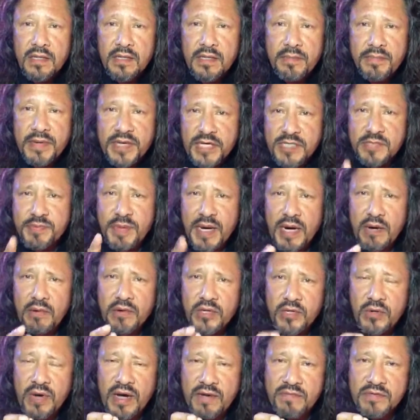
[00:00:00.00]
the biggest
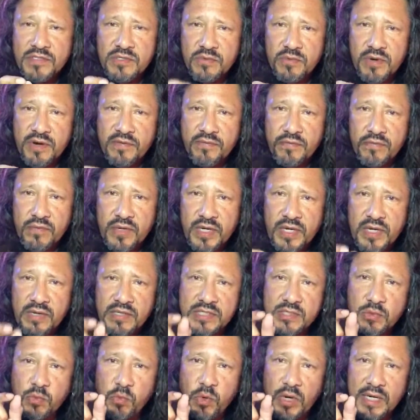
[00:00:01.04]
power you have as a referee
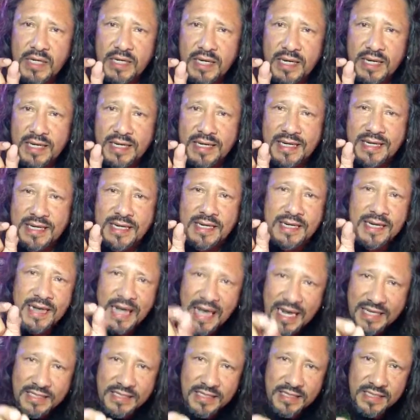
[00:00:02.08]
is what
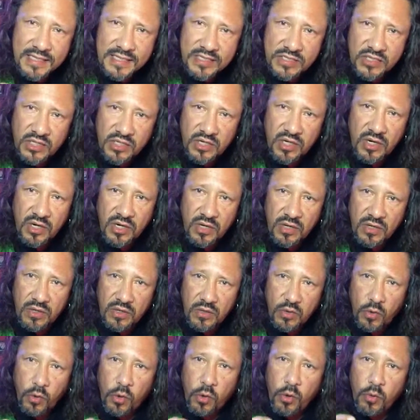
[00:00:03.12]
not to
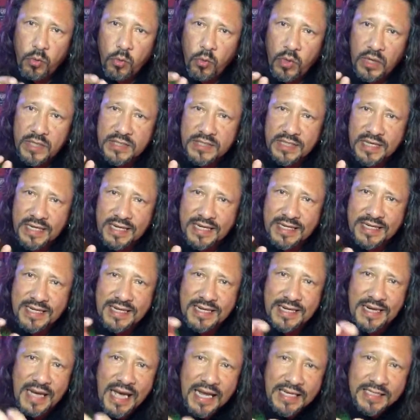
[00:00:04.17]
call or what
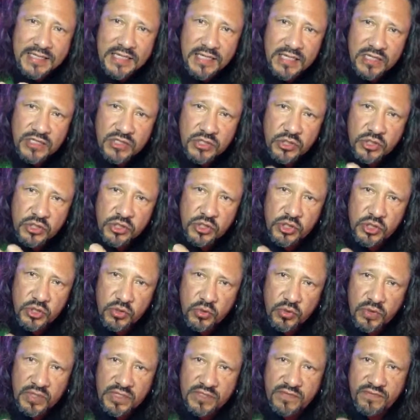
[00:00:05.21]
not to
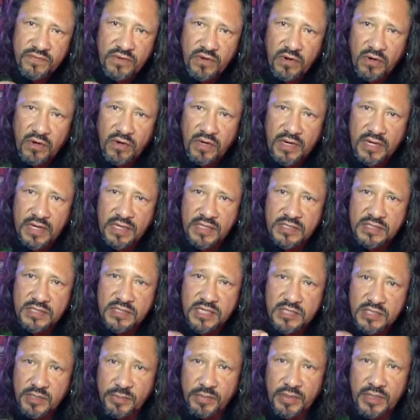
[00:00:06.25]
do as far as
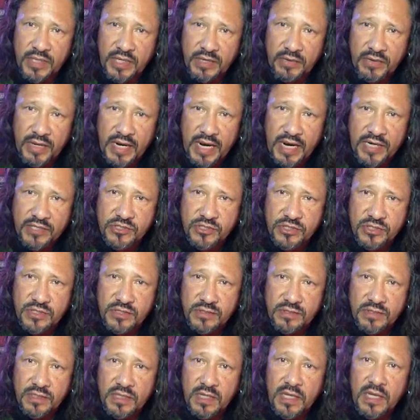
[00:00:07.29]
disciplinary action.
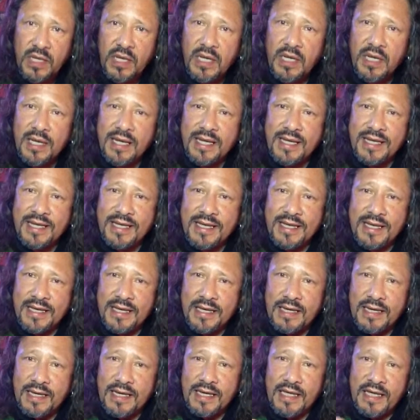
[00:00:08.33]

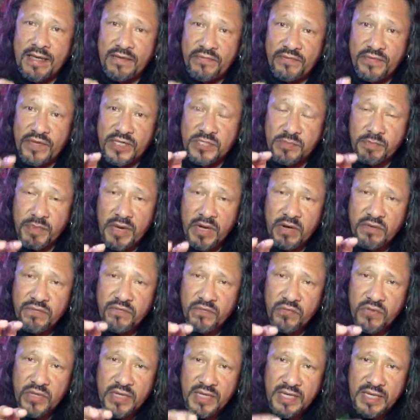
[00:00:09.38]
If it's better
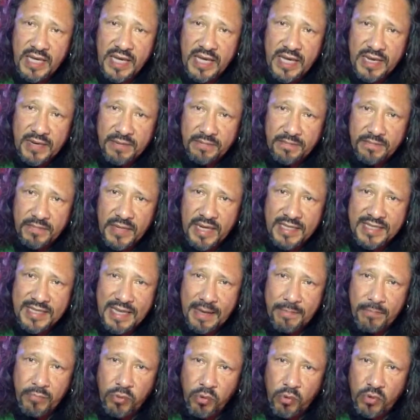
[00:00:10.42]
for the game at
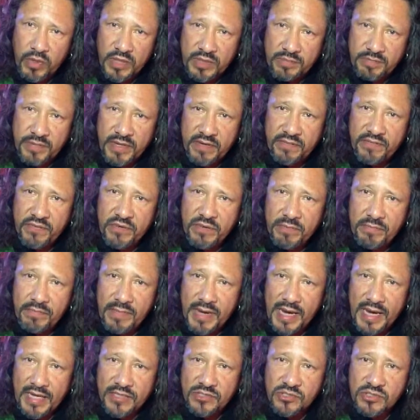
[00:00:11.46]
that point, better for the
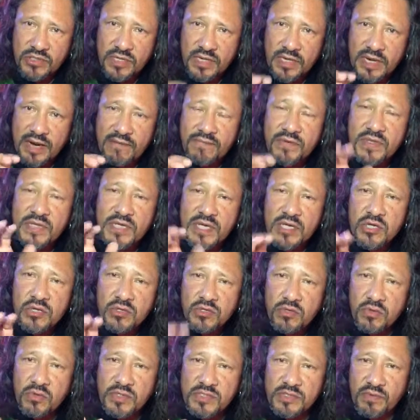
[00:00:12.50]
match. Everything you
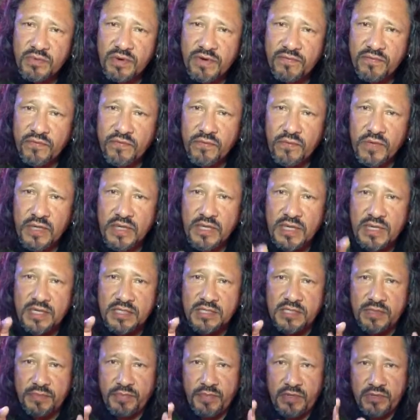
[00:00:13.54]
do as a referee
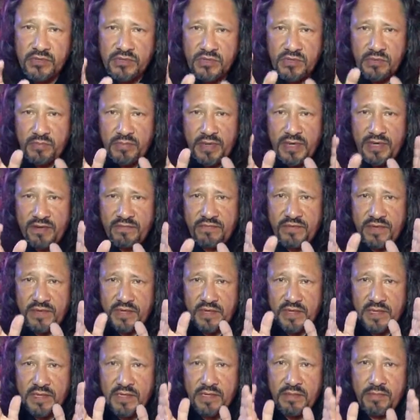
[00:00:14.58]
is supposed to benefit